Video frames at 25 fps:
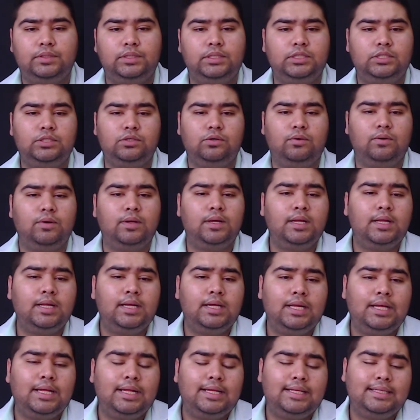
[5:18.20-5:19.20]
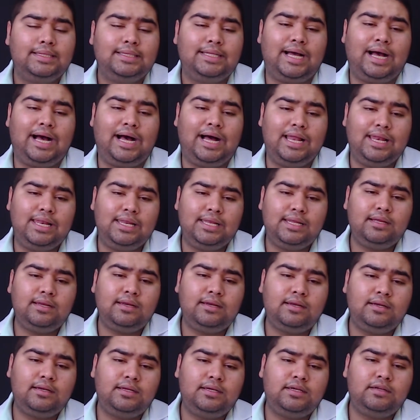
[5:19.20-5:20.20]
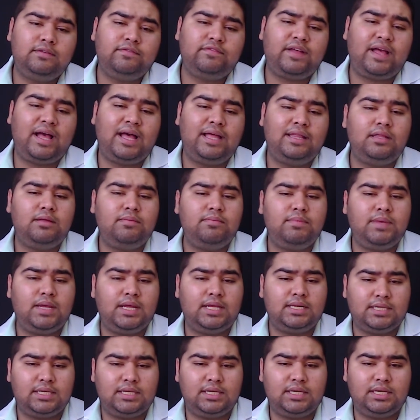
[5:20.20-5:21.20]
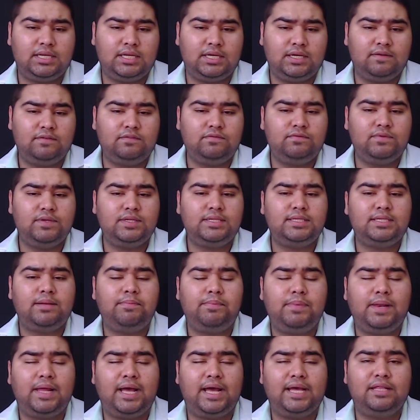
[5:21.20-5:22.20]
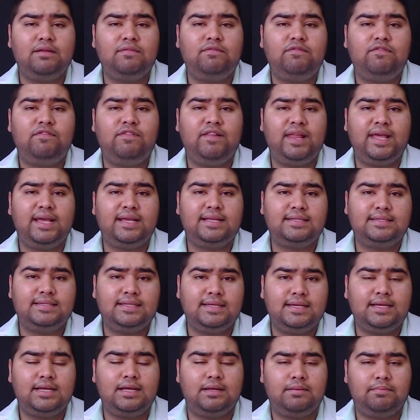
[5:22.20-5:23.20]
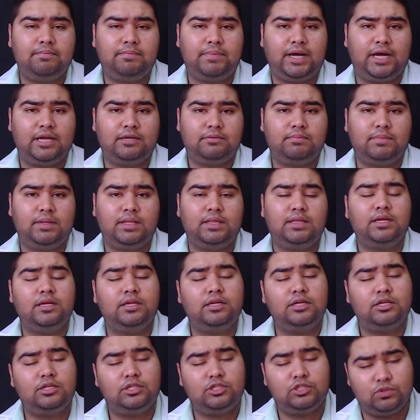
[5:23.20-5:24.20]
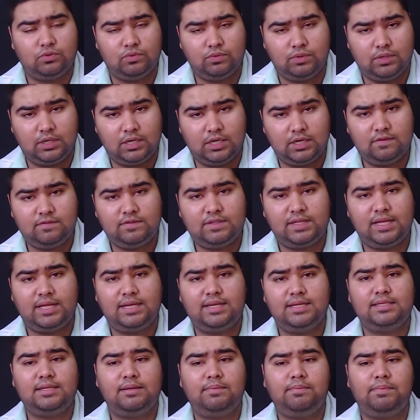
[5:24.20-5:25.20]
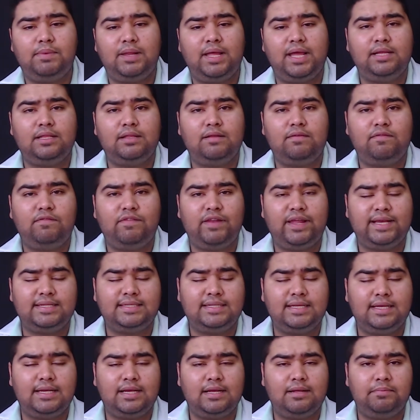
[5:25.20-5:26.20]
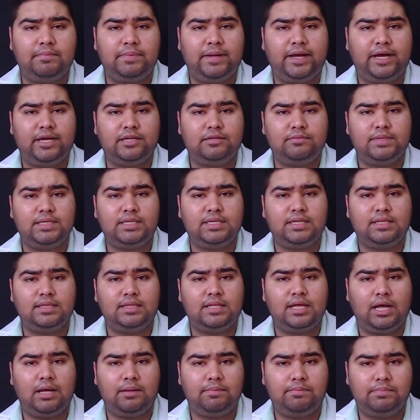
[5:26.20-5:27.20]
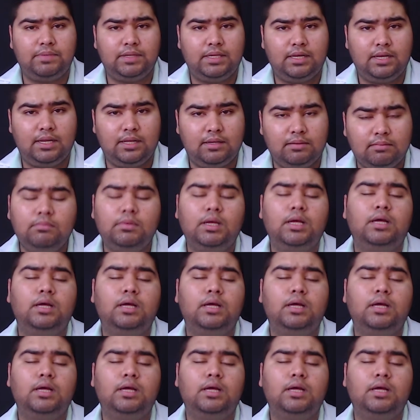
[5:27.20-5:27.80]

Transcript: so the ulnar nerve and the median nerves which supply the flexor compartment there are two nerves that are supplying the flexor compartment in the upper limb